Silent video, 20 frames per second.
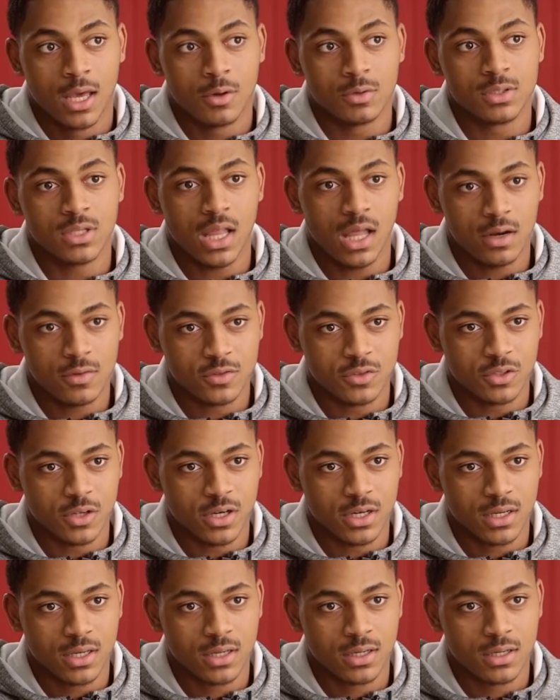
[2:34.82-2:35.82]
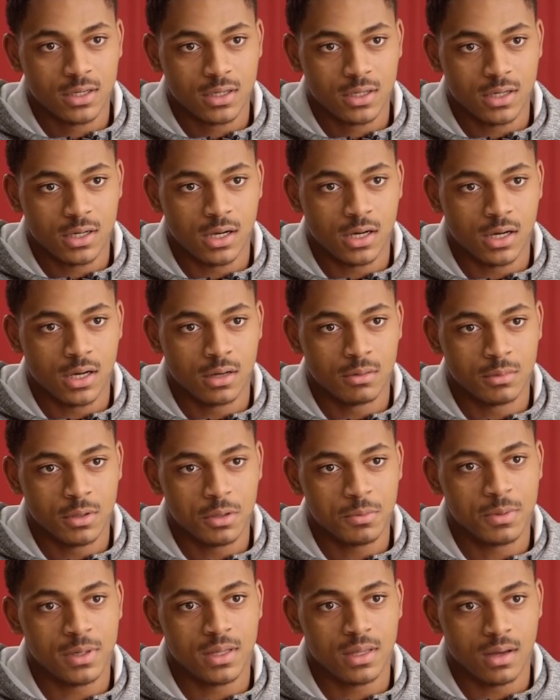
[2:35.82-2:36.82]
there was a lot of Drake, um, a
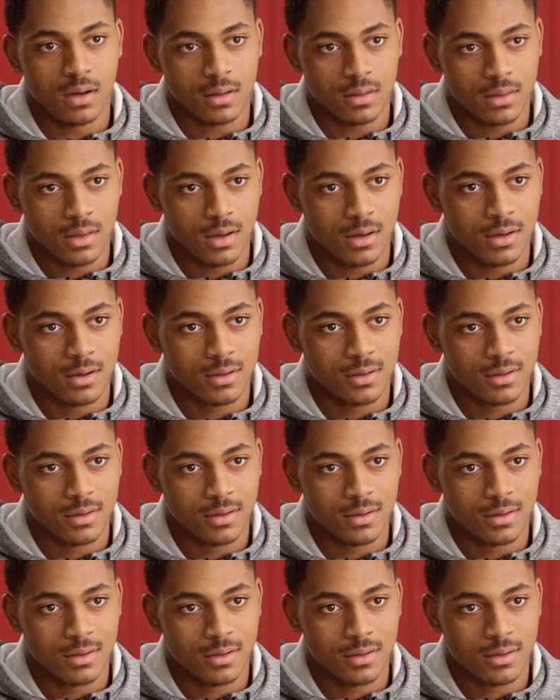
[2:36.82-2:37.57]
little bit of Young Thug.